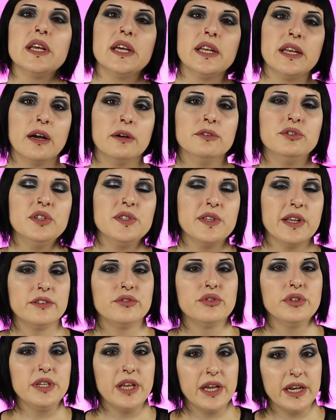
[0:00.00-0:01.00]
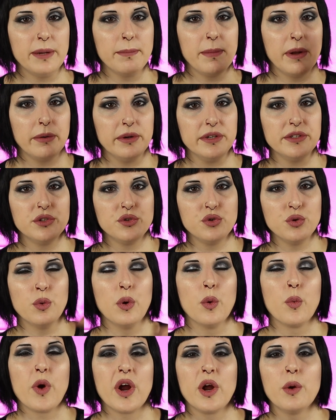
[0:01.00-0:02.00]
and now she's actually getting married to
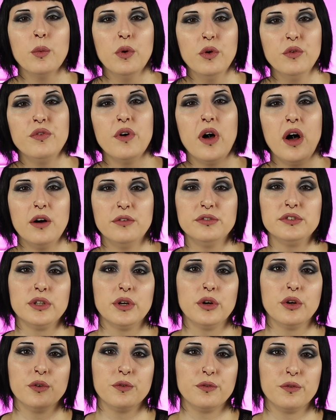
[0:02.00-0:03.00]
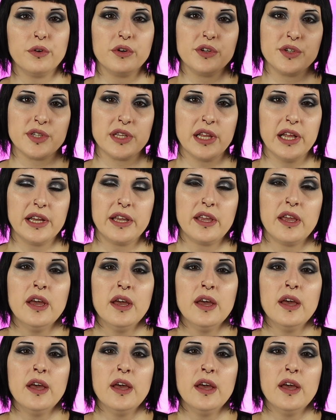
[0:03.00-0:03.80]
a werewolf after her first like